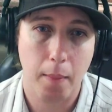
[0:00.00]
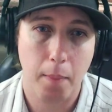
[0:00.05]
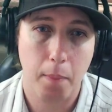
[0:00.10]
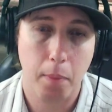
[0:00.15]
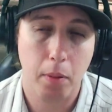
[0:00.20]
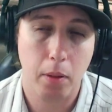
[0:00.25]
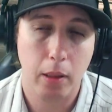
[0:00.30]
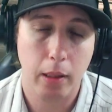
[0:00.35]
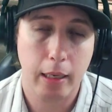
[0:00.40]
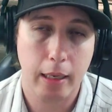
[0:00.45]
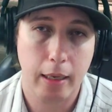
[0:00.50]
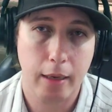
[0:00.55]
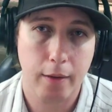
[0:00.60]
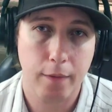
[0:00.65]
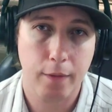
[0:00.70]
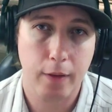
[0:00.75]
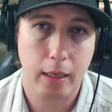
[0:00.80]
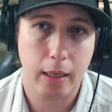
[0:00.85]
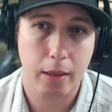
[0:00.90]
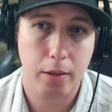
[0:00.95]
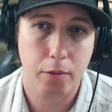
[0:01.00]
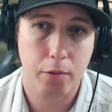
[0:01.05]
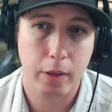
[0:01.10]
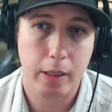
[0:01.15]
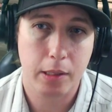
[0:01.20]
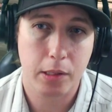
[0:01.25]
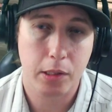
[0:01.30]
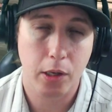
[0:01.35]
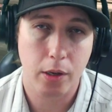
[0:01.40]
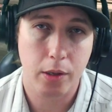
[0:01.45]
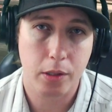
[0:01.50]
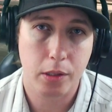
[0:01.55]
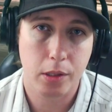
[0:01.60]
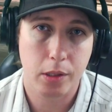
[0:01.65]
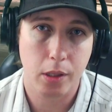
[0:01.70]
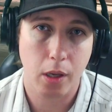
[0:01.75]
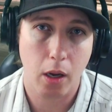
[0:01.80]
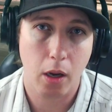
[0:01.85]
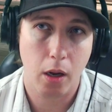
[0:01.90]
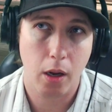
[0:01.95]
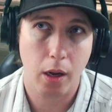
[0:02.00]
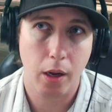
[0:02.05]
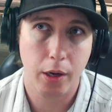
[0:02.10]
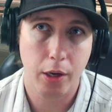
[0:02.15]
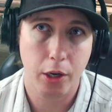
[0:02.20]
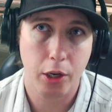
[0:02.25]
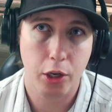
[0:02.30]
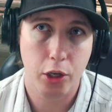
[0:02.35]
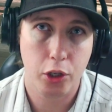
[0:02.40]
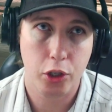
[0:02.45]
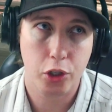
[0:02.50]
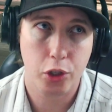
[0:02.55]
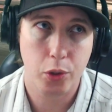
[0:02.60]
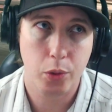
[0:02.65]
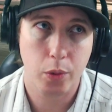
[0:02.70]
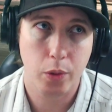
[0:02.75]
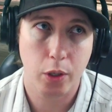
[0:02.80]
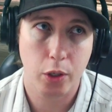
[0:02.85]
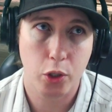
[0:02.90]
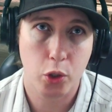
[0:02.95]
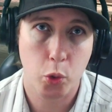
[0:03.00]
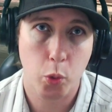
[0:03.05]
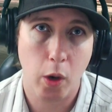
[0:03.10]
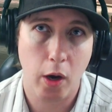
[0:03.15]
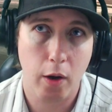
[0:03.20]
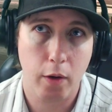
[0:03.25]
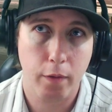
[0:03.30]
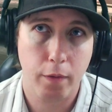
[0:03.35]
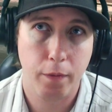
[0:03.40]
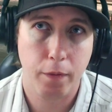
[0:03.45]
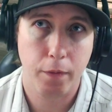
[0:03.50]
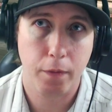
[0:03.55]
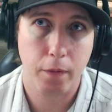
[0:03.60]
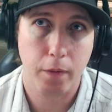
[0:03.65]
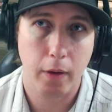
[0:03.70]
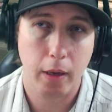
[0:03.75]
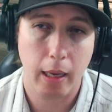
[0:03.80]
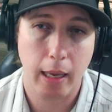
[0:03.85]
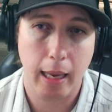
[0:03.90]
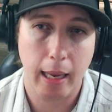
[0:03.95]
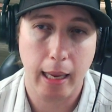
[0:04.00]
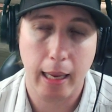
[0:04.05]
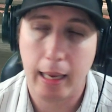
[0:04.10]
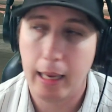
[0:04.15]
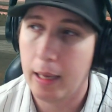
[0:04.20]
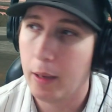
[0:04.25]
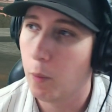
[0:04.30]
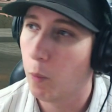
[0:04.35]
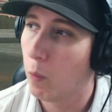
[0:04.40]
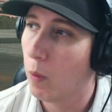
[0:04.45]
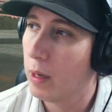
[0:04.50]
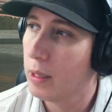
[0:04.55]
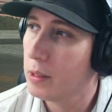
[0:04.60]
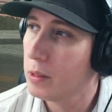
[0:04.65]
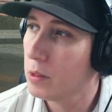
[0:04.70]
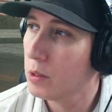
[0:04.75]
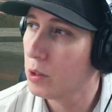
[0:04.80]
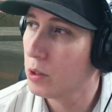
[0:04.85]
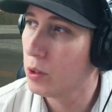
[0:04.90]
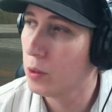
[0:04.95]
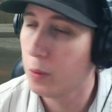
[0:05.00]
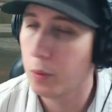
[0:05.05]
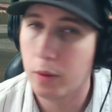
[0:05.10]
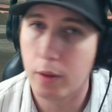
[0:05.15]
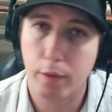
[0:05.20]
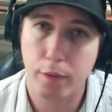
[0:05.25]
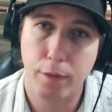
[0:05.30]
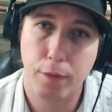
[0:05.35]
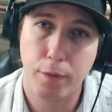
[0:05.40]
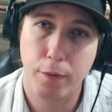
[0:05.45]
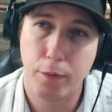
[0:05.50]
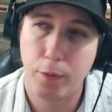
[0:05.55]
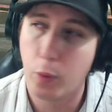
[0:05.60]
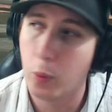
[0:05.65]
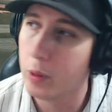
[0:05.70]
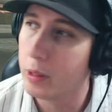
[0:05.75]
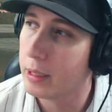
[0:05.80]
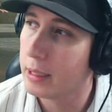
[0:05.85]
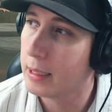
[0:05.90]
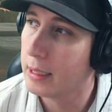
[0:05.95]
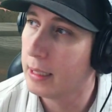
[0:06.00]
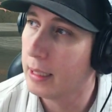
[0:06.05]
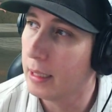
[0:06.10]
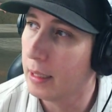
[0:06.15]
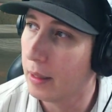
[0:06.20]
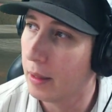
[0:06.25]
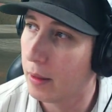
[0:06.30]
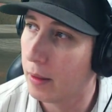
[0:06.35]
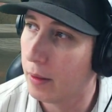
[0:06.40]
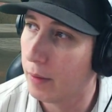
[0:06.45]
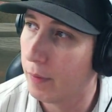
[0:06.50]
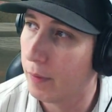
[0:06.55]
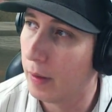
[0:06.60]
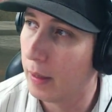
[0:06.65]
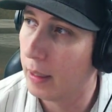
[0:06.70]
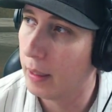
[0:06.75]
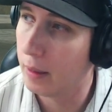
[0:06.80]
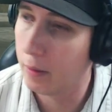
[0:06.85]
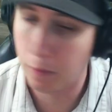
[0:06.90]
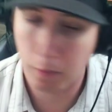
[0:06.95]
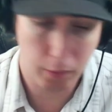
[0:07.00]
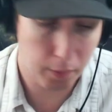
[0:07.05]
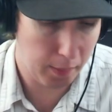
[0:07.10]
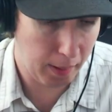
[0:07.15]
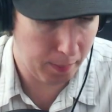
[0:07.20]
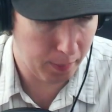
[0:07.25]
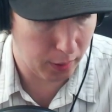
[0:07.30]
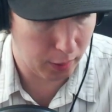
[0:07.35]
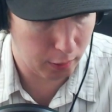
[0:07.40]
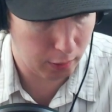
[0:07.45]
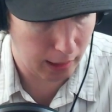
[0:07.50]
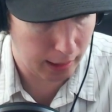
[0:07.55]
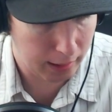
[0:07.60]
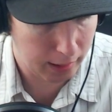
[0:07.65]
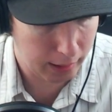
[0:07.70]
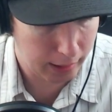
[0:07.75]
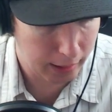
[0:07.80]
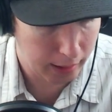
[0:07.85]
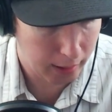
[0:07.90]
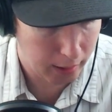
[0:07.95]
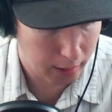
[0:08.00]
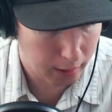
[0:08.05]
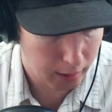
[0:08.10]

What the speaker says: believe E3 starts on June the 12th and runs to the 14th, if I remember correctly.